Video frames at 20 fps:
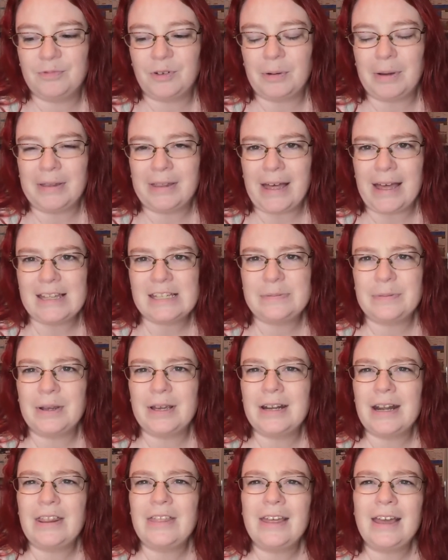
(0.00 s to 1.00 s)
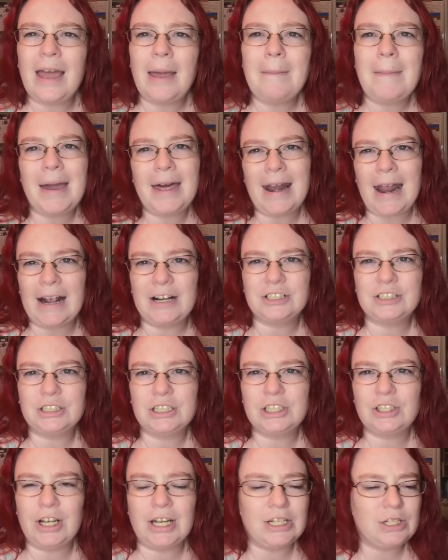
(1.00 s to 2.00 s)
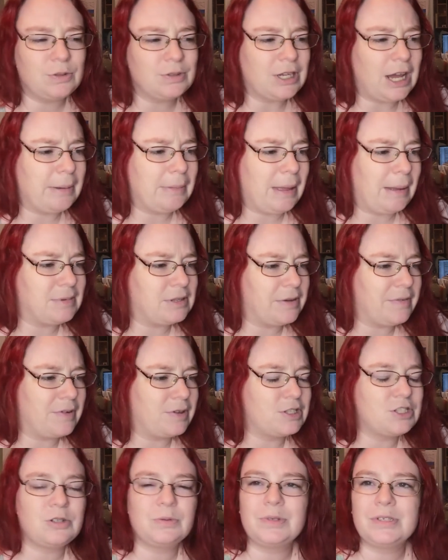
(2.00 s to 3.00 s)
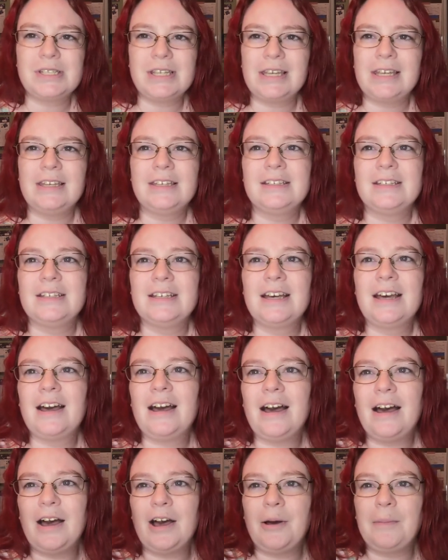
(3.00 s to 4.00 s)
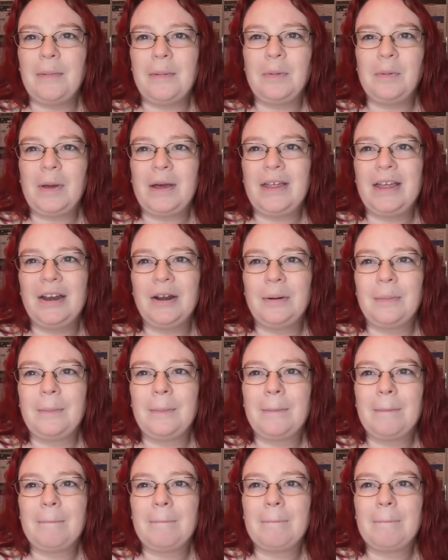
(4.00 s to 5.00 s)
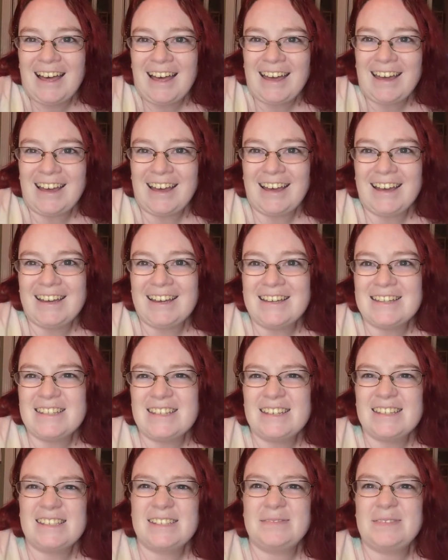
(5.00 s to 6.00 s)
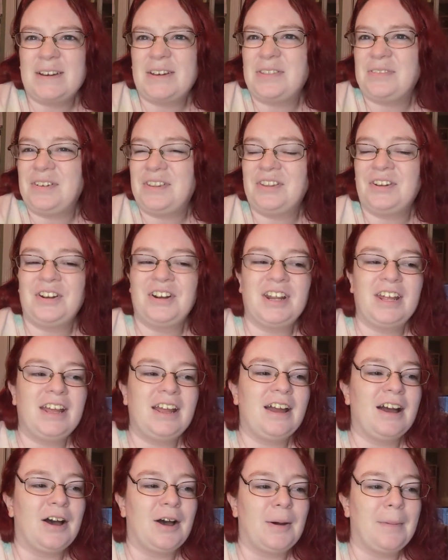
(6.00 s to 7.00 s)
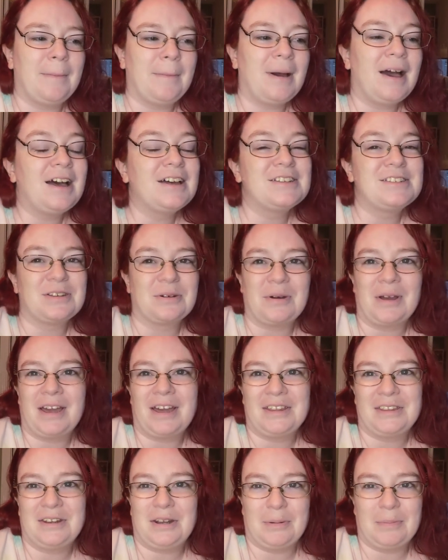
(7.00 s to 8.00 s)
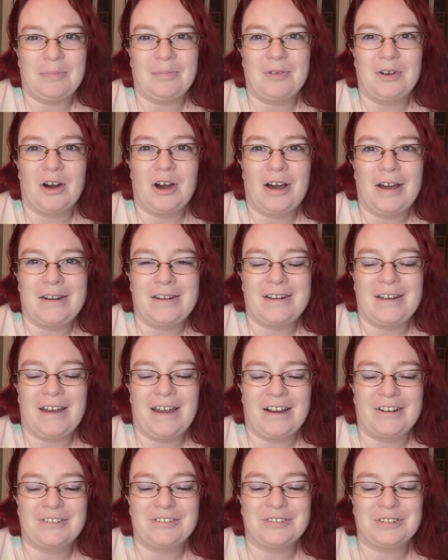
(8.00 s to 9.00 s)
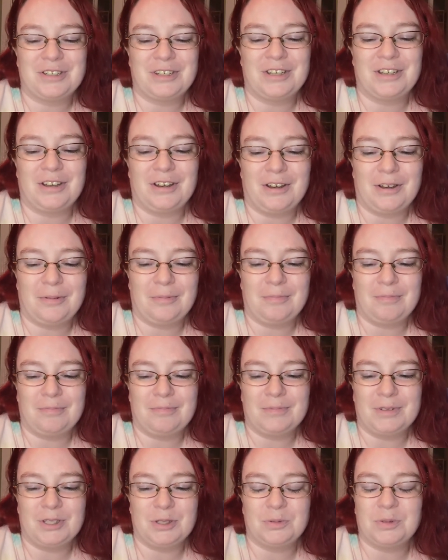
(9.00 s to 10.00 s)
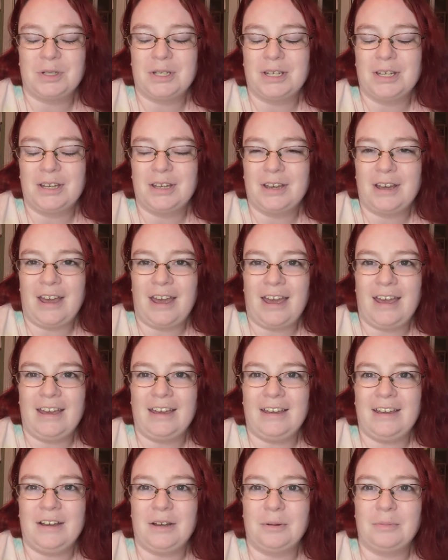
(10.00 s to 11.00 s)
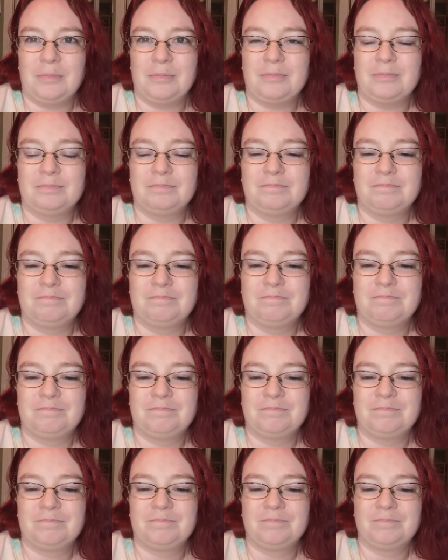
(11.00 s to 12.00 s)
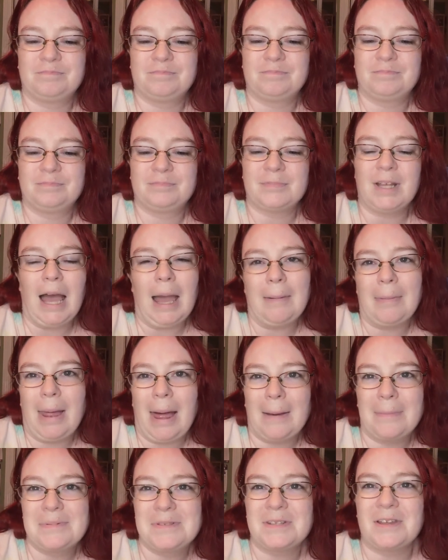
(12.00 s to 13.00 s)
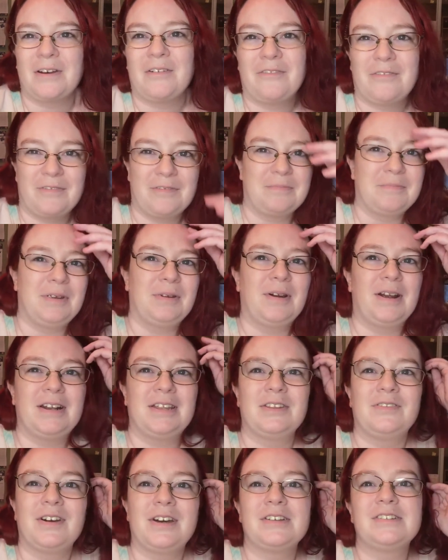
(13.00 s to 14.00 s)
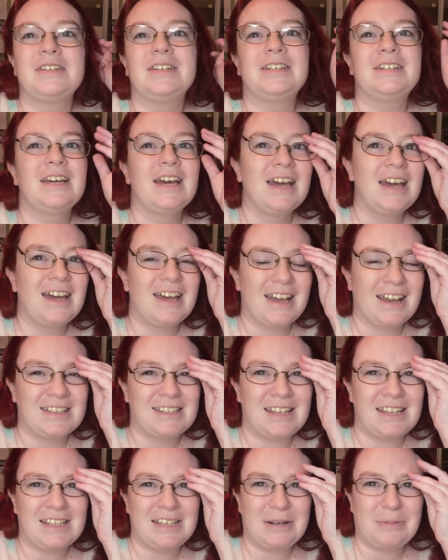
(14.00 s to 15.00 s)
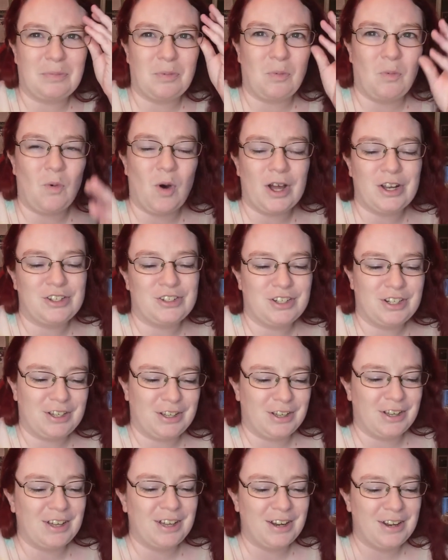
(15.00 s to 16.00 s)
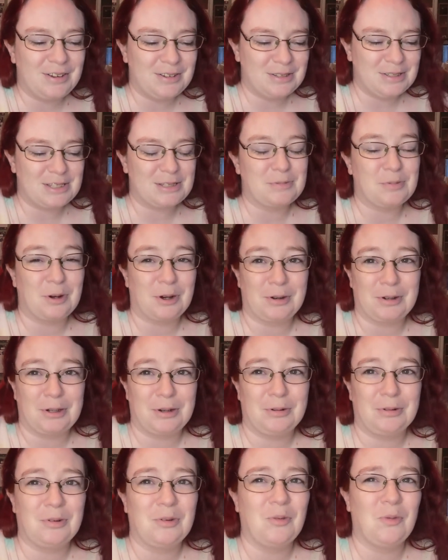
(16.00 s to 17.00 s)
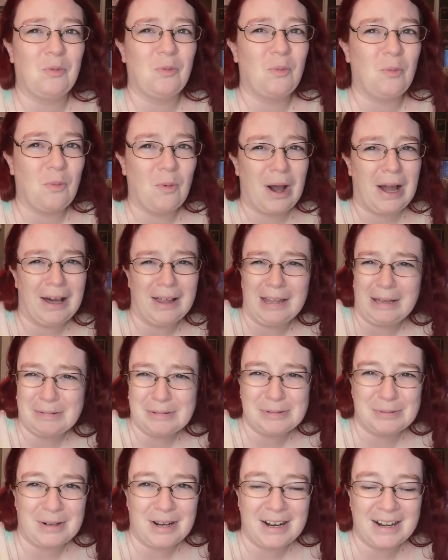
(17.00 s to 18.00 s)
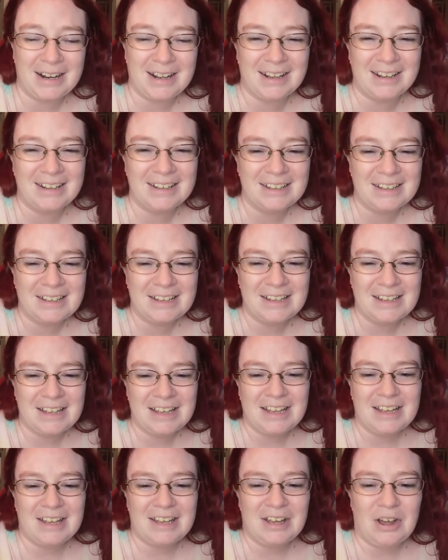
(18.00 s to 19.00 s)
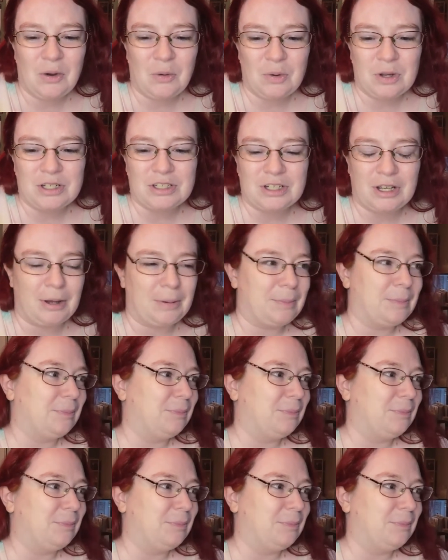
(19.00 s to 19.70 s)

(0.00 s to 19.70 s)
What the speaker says: for my last sprint. I think I might actually try and do a time lapse of it, so we'll see. I'll be back later. Hi guys, it's about 3:30. So I ended up not actually doing a time lapse of me writing the final scene, because I ended up watching some more Critical Role while I was writing, which